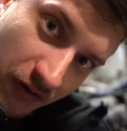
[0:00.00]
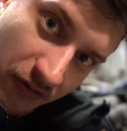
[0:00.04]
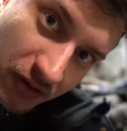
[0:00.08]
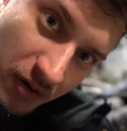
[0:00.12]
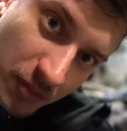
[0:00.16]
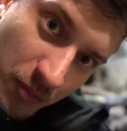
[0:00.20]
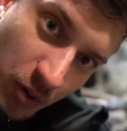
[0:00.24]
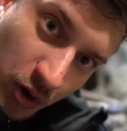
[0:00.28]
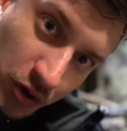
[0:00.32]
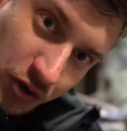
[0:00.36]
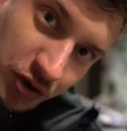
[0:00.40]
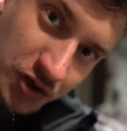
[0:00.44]
of
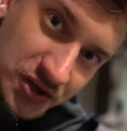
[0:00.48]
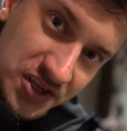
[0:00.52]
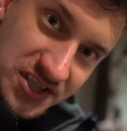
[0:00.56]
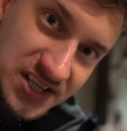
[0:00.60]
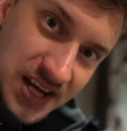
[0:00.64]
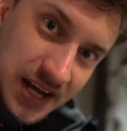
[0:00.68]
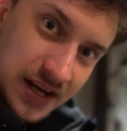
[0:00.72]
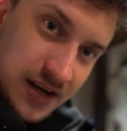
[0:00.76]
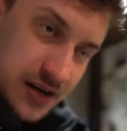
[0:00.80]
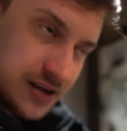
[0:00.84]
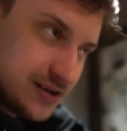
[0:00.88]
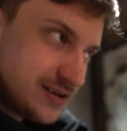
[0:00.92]
a
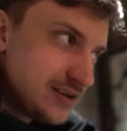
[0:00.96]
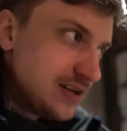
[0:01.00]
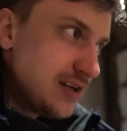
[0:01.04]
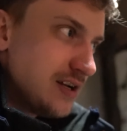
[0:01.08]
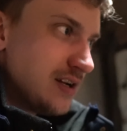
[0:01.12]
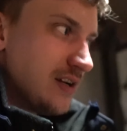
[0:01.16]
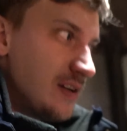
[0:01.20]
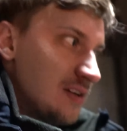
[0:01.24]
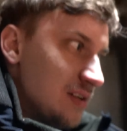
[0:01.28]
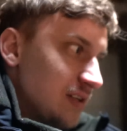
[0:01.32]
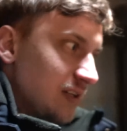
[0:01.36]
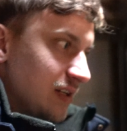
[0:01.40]
motorcycle,
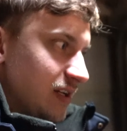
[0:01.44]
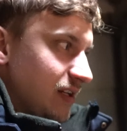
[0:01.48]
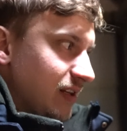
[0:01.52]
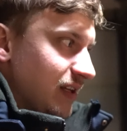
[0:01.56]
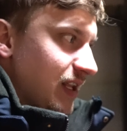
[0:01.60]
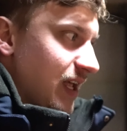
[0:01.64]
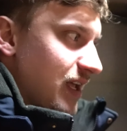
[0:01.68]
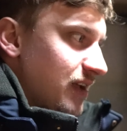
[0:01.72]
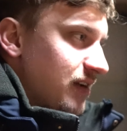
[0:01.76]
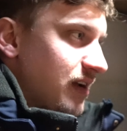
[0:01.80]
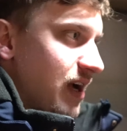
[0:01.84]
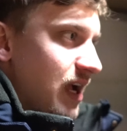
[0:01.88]

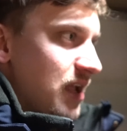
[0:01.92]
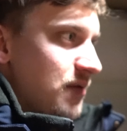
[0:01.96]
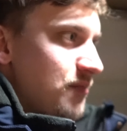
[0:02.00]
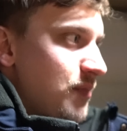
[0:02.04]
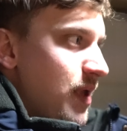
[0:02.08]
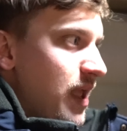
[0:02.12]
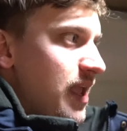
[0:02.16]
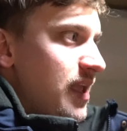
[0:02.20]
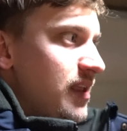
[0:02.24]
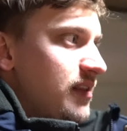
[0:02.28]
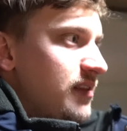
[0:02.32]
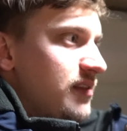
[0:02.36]
like I
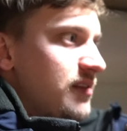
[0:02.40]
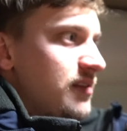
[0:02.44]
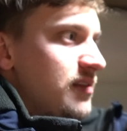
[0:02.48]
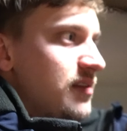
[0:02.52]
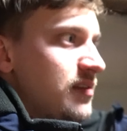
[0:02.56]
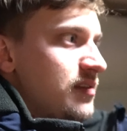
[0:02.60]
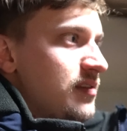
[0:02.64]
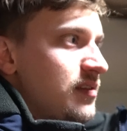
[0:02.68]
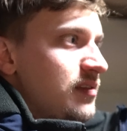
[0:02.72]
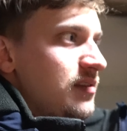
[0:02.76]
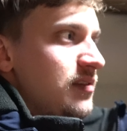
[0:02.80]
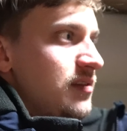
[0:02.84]
made
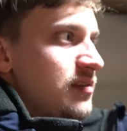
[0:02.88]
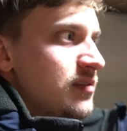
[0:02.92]
it